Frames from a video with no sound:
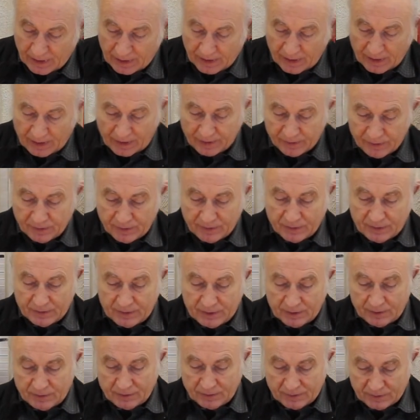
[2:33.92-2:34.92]
and
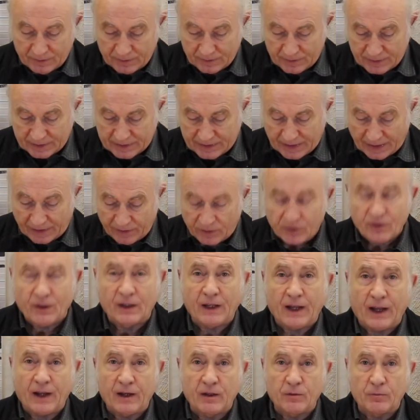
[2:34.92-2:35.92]
the central
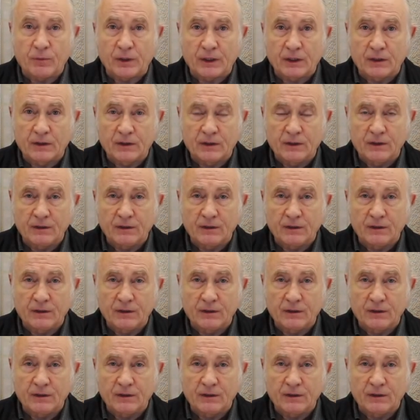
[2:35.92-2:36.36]
element